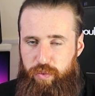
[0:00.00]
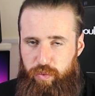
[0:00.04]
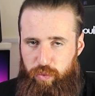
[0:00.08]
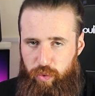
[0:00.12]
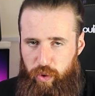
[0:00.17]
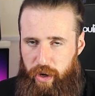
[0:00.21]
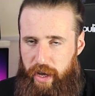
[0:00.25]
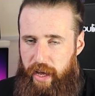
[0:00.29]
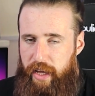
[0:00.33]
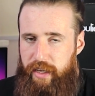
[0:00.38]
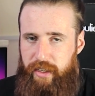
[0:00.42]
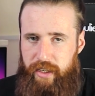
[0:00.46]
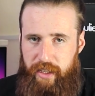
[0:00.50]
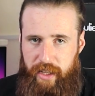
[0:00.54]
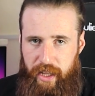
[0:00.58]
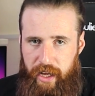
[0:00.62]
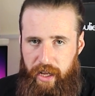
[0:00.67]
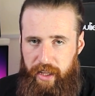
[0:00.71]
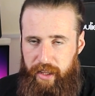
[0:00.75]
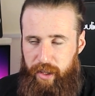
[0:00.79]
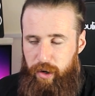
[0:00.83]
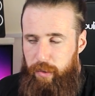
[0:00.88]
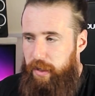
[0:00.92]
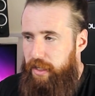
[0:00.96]
We'll get into that
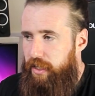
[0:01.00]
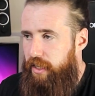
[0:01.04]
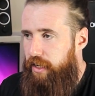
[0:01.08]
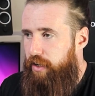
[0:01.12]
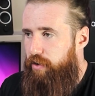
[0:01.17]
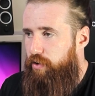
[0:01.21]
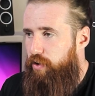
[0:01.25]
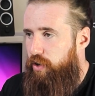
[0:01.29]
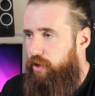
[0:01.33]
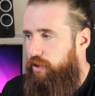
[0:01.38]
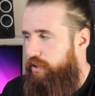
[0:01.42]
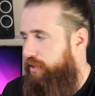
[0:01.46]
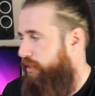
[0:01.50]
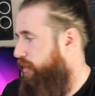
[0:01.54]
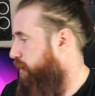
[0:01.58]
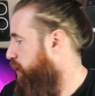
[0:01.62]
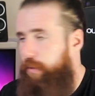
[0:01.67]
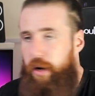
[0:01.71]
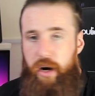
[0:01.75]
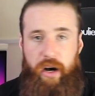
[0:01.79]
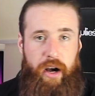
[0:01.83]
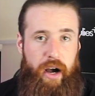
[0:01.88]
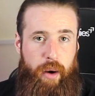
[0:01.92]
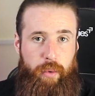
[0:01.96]
a little bit later on,
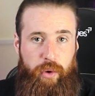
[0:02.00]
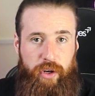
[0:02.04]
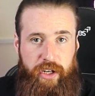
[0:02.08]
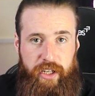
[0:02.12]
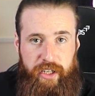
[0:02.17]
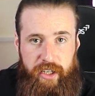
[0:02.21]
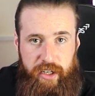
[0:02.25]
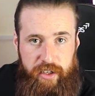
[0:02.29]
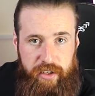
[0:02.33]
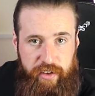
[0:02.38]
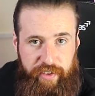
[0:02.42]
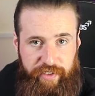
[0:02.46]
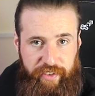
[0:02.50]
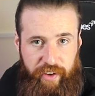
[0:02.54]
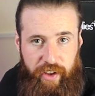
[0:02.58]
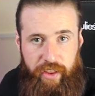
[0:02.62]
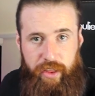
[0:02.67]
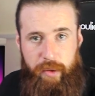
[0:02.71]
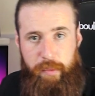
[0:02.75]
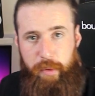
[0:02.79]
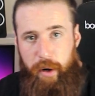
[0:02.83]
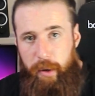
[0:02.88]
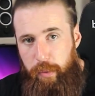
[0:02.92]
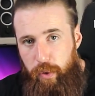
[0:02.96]
but I wanted it to fit
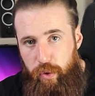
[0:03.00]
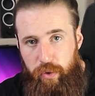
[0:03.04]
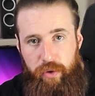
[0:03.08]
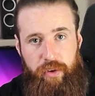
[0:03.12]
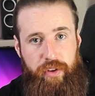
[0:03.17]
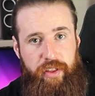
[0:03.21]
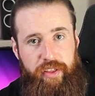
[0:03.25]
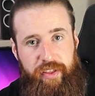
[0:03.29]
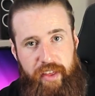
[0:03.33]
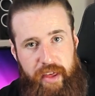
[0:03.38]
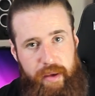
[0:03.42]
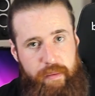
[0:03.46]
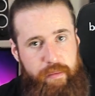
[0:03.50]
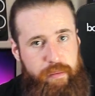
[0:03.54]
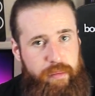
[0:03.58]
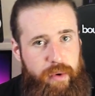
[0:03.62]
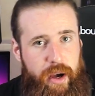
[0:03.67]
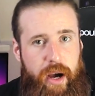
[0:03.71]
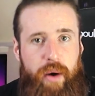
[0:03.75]
the purple theme.